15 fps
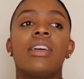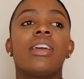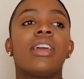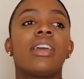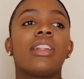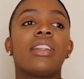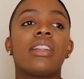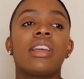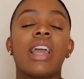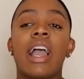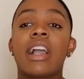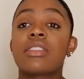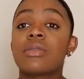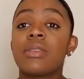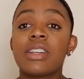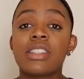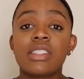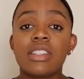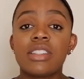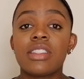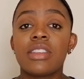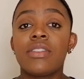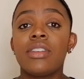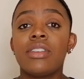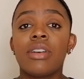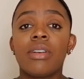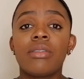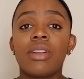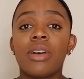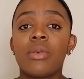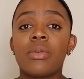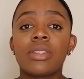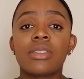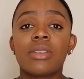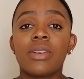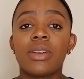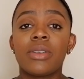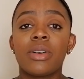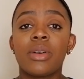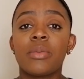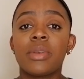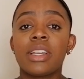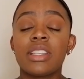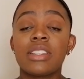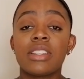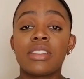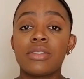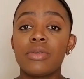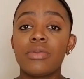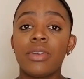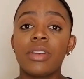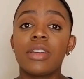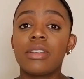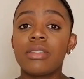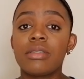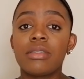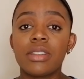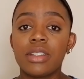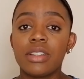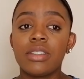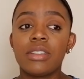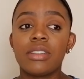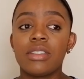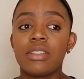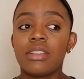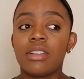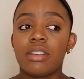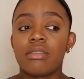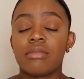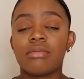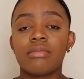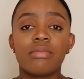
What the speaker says: and ask questions if you don't know what's going on because it's new for you, and you know